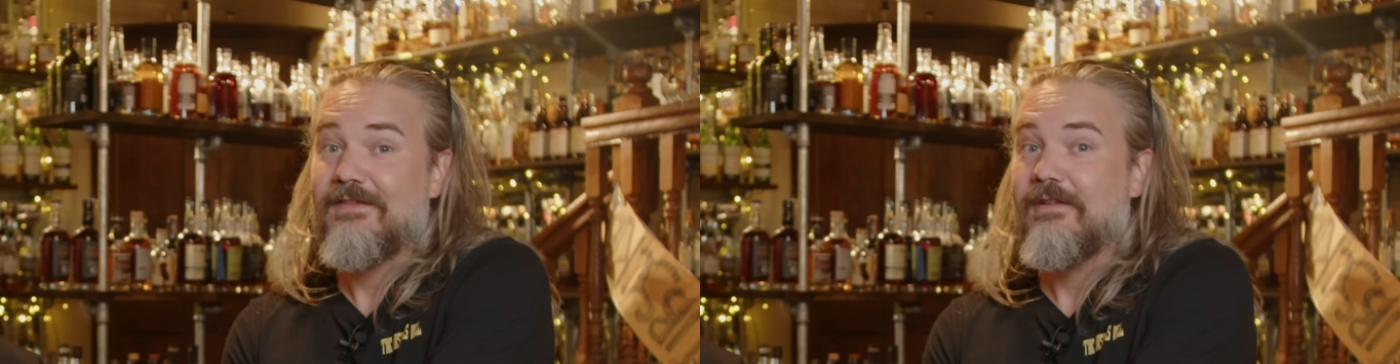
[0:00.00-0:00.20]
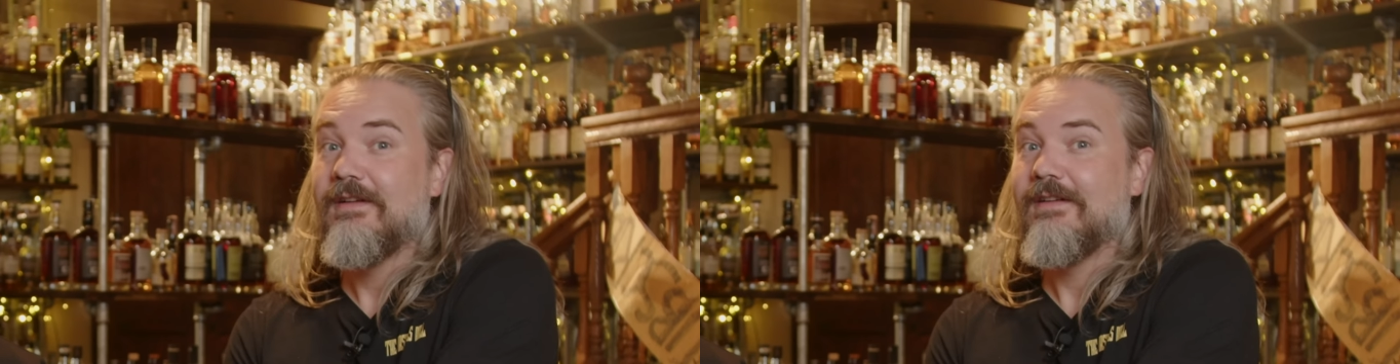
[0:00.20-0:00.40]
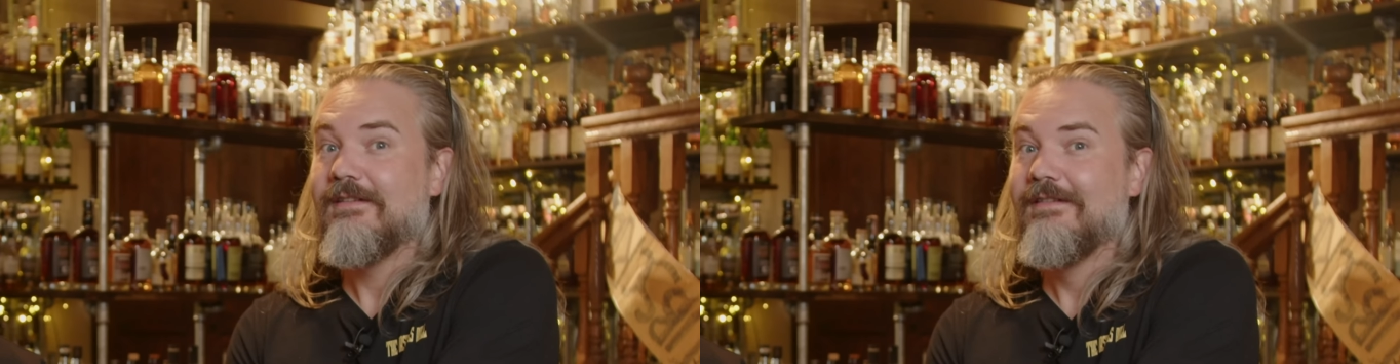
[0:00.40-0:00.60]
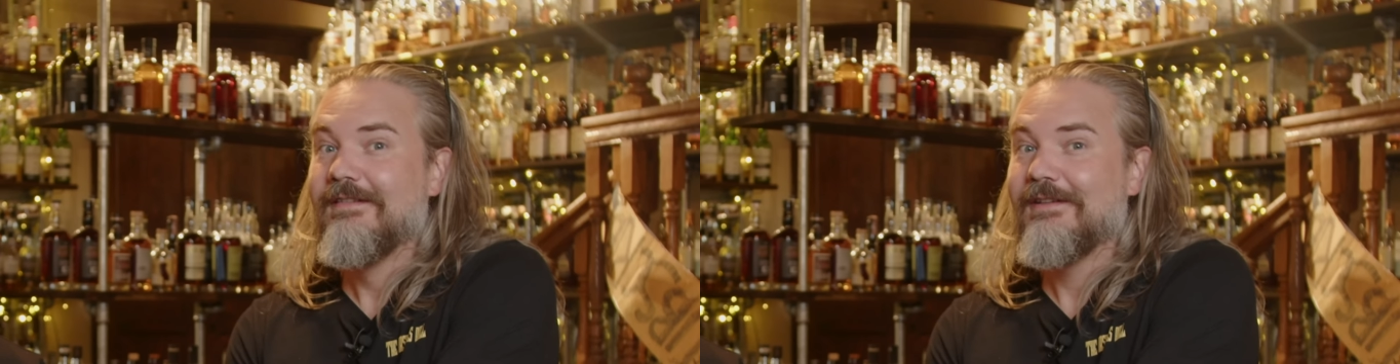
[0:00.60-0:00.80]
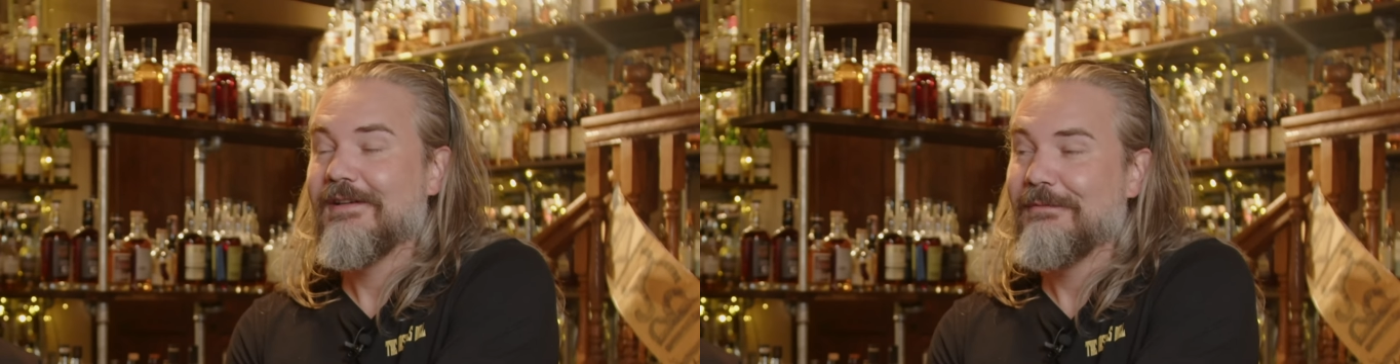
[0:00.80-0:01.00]
It's good.
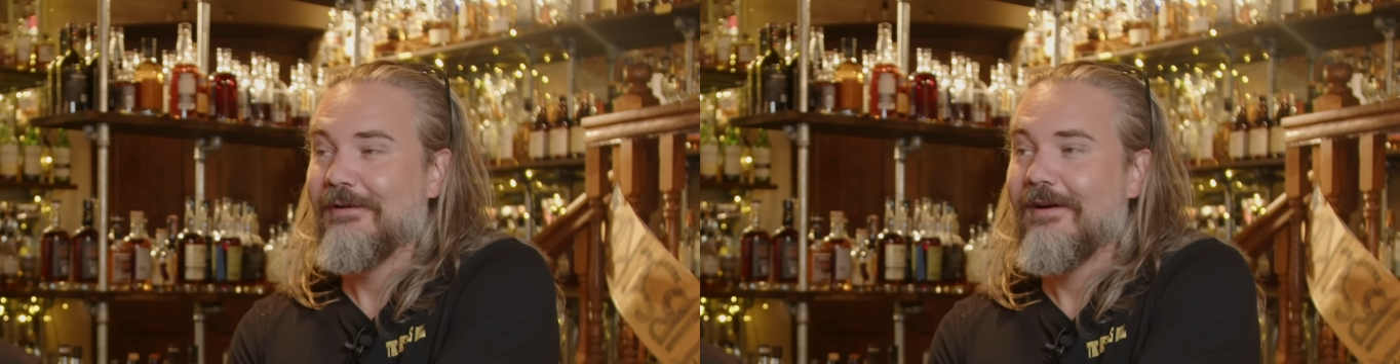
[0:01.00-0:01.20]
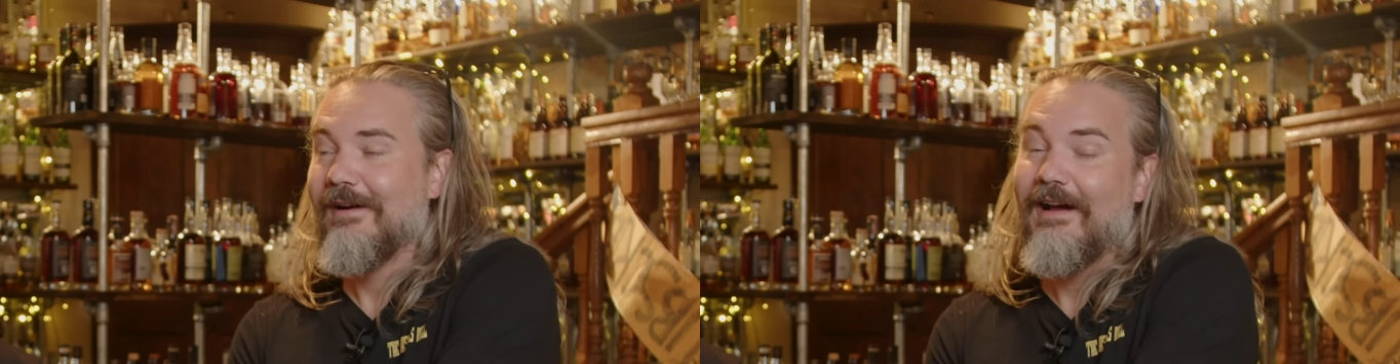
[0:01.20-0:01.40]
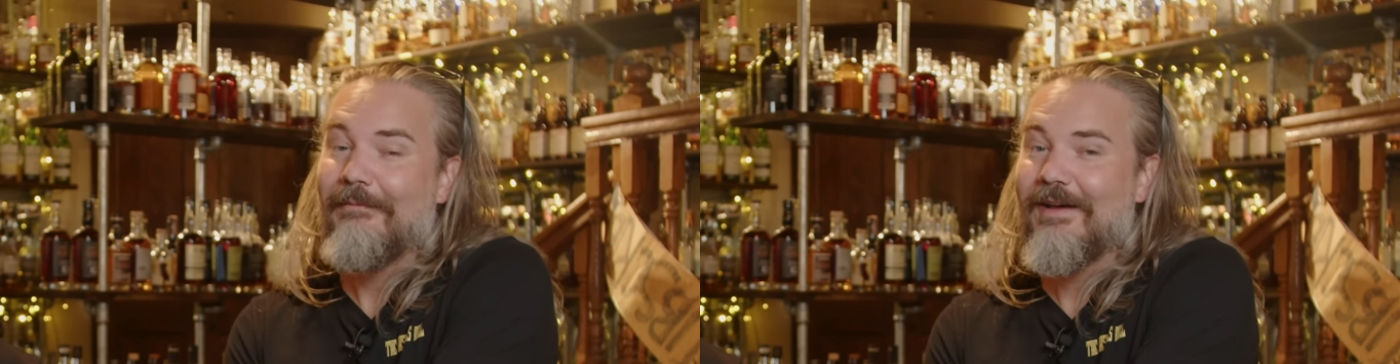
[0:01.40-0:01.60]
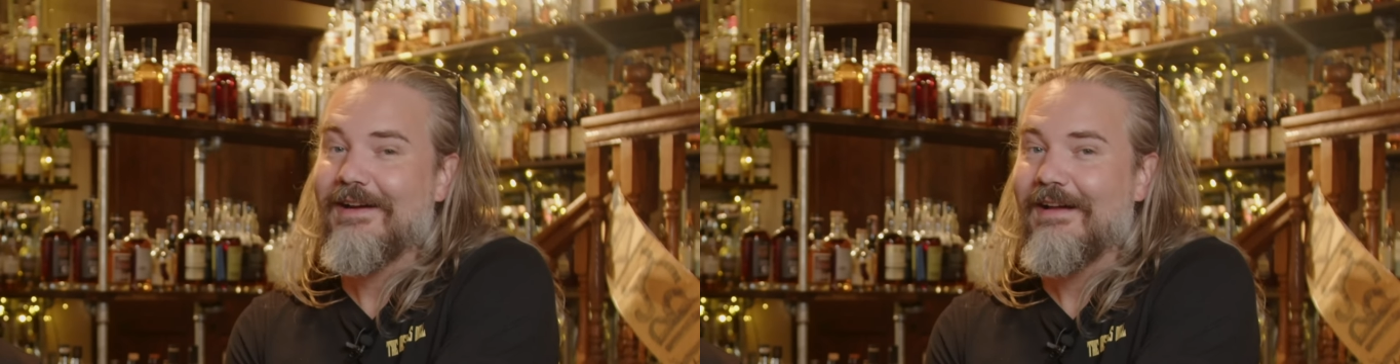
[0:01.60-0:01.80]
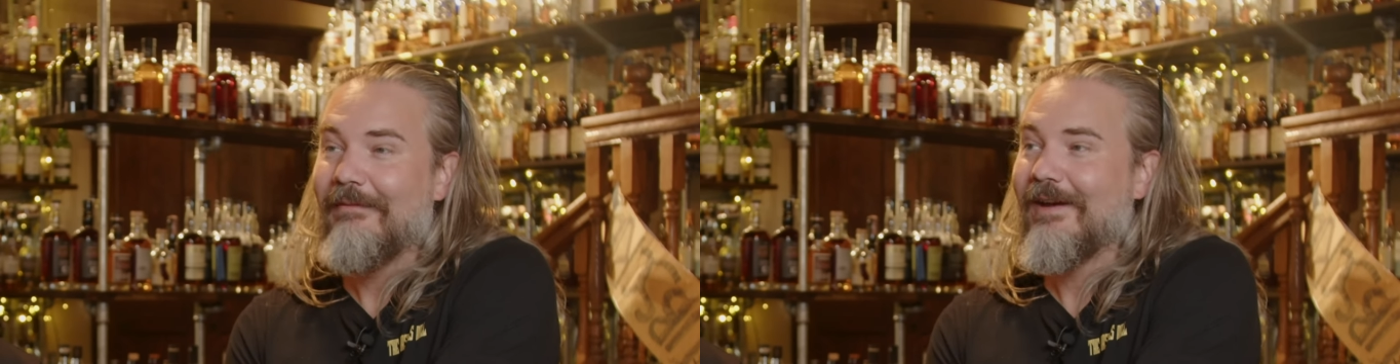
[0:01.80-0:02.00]
It's Don't good. get me wrong. It's I'm
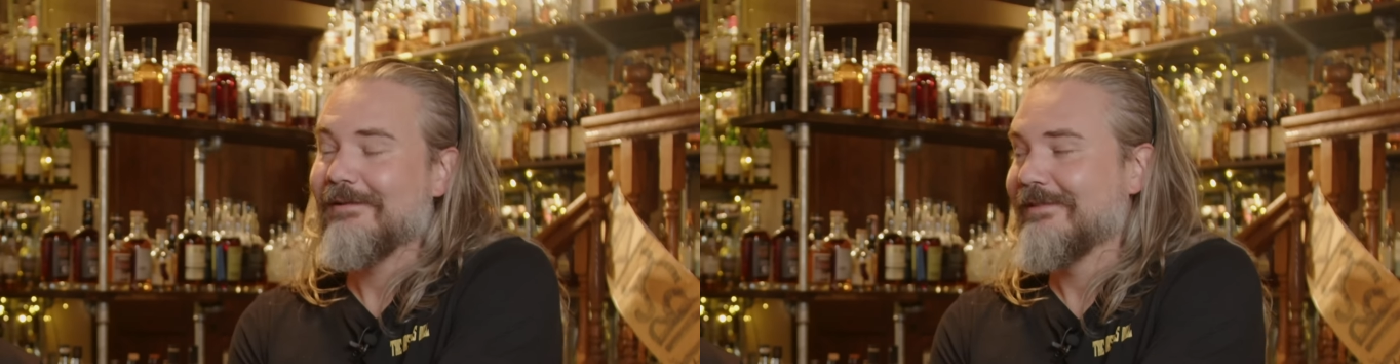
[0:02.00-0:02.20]
cake. not. I'm not